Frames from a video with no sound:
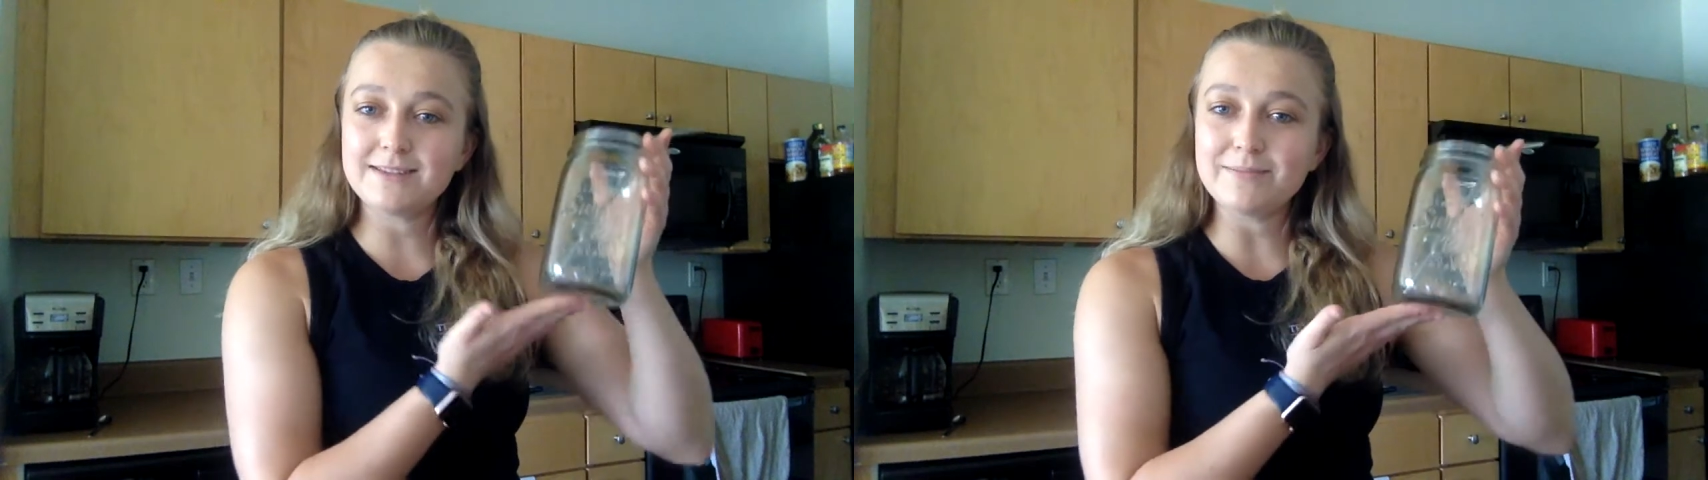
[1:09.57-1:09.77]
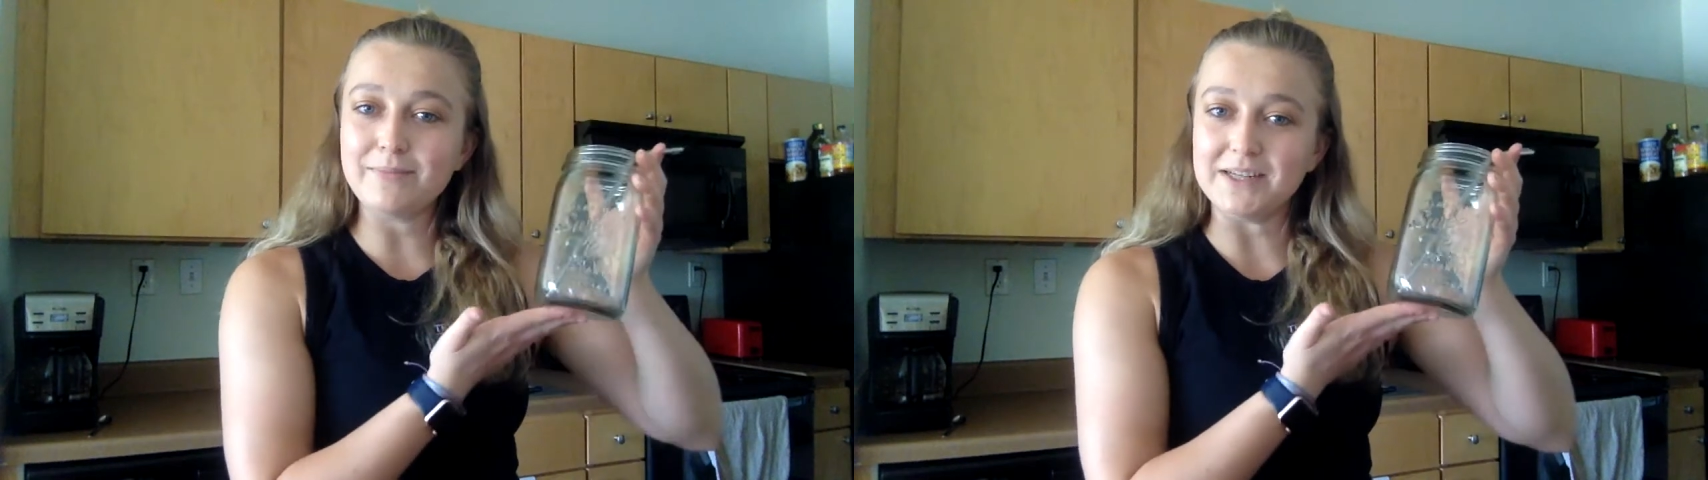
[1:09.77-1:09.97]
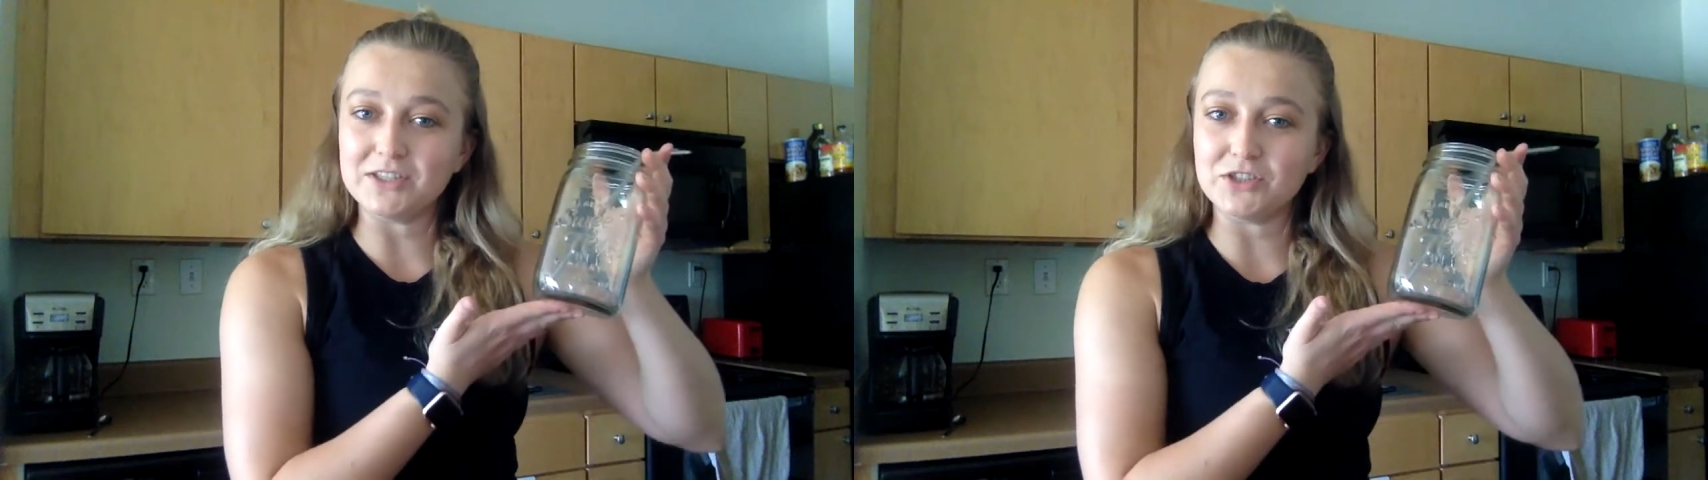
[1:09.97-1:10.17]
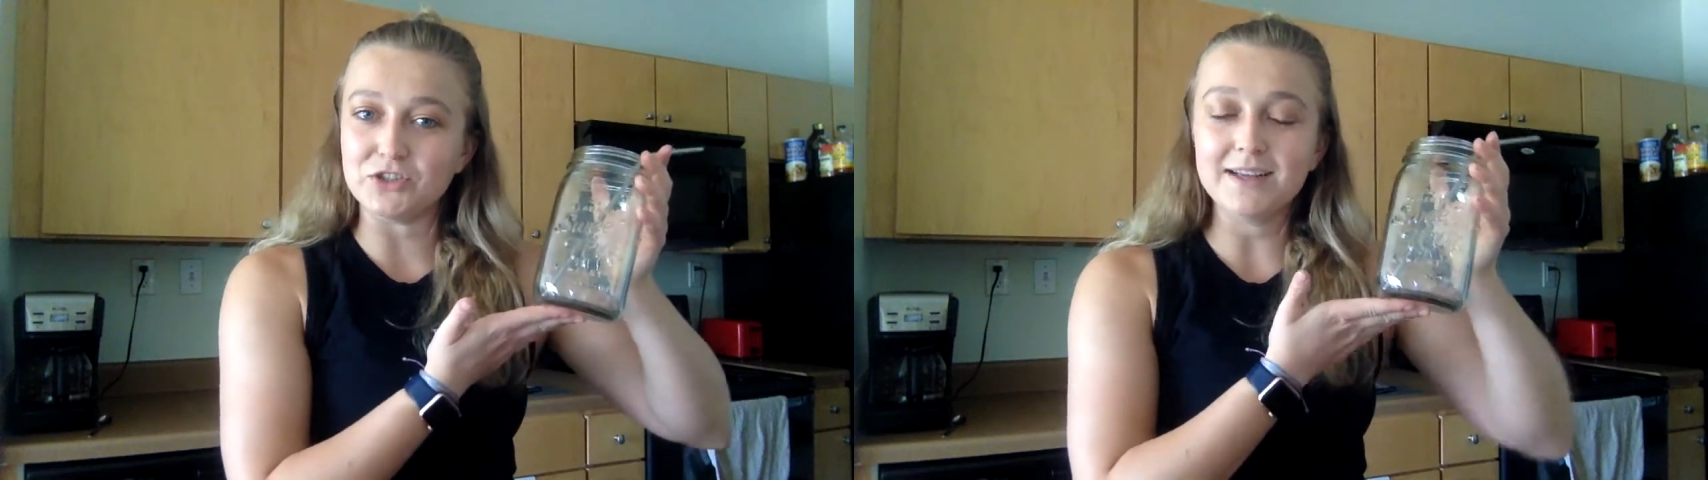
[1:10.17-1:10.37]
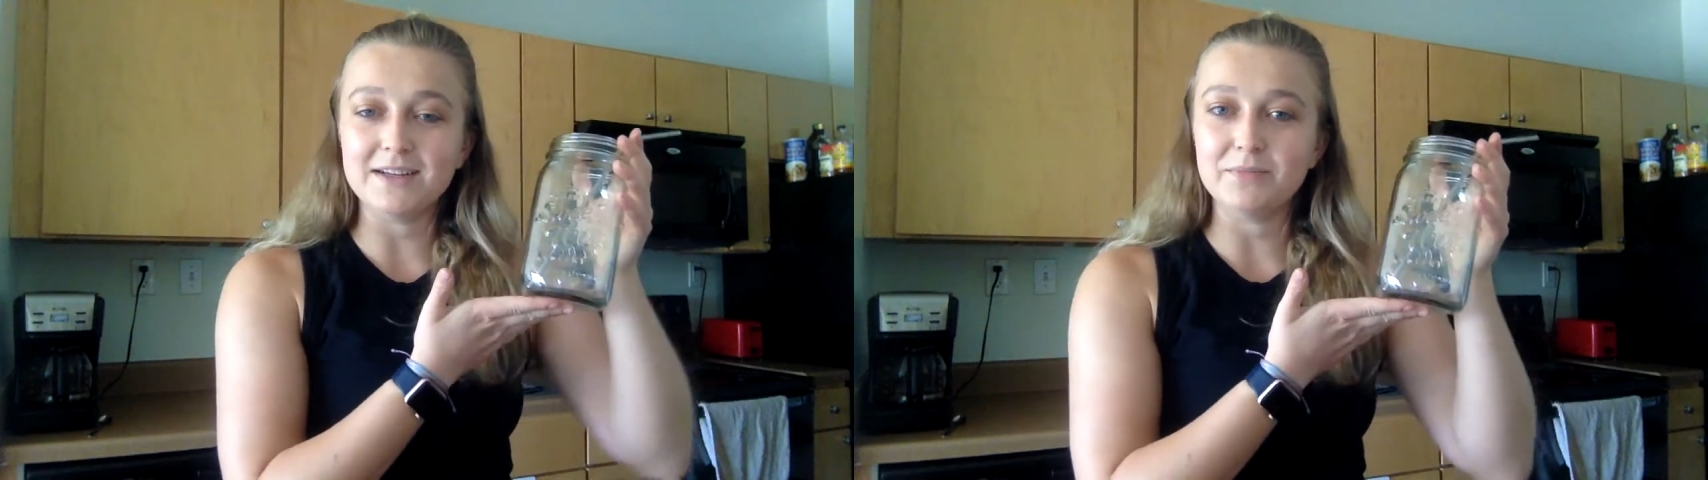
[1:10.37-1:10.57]
mason
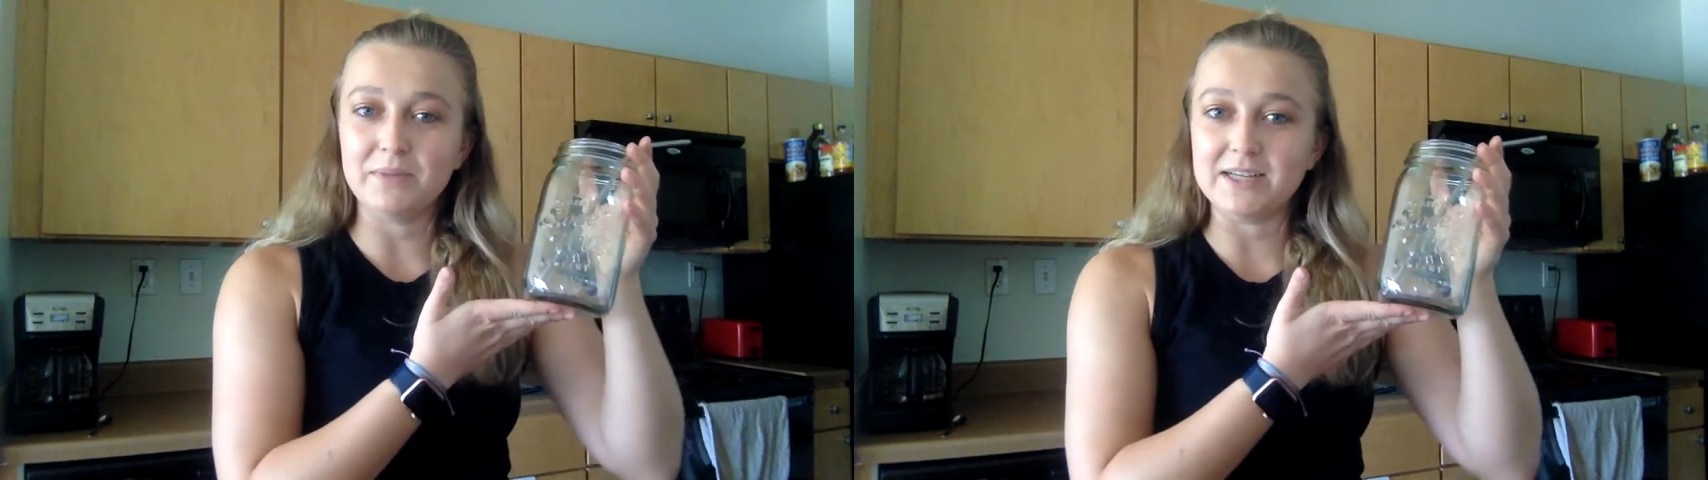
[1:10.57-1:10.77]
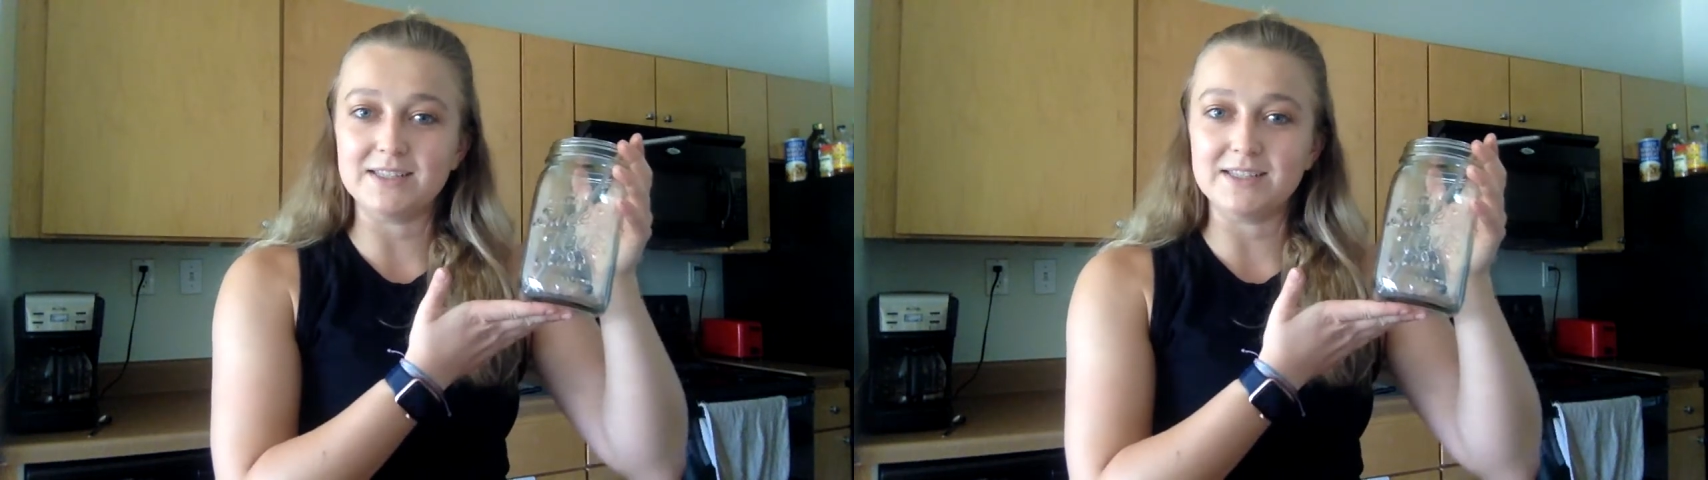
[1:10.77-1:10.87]
jar because